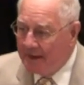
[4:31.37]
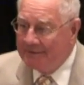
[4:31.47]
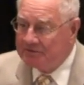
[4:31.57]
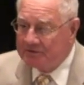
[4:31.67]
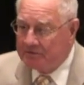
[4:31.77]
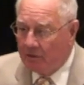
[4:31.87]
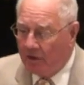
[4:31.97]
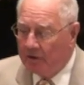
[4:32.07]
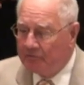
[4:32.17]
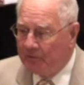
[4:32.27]
I've
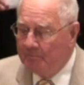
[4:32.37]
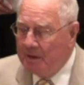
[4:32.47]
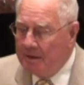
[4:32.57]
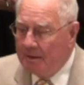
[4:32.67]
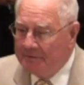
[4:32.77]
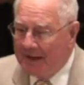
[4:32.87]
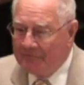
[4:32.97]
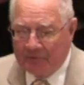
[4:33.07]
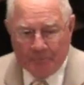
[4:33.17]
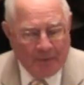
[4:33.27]
heard from
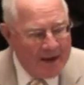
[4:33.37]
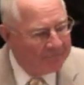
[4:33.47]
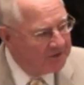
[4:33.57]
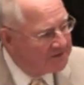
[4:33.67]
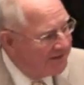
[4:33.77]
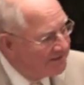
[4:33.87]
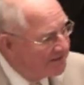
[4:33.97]
non-for-profits,